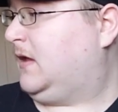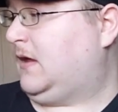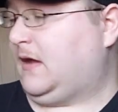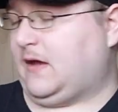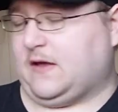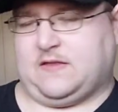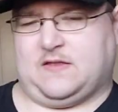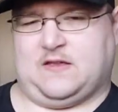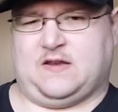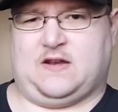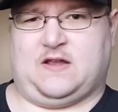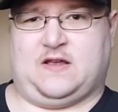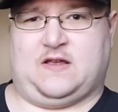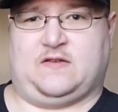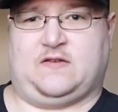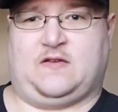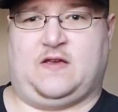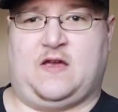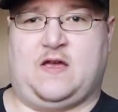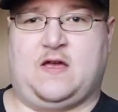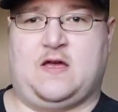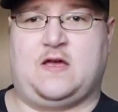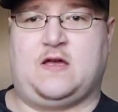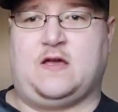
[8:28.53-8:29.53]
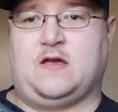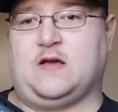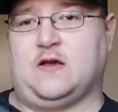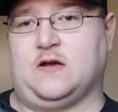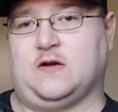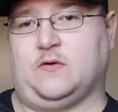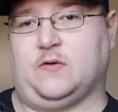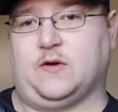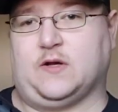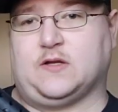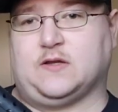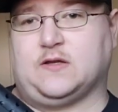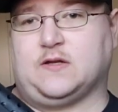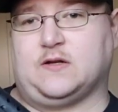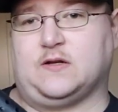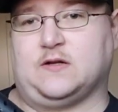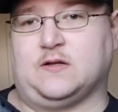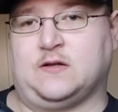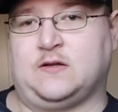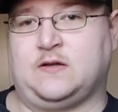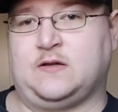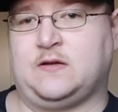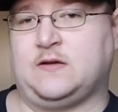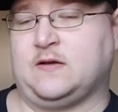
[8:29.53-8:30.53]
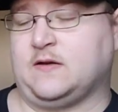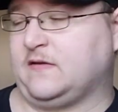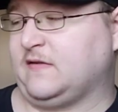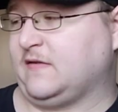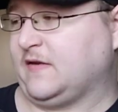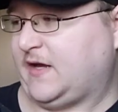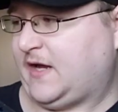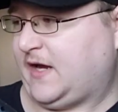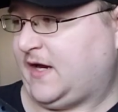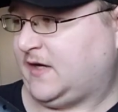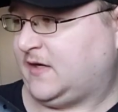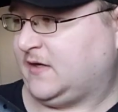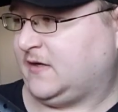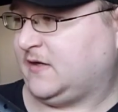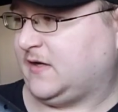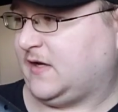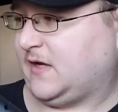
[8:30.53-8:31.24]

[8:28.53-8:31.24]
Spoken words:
And then as a quick little aside,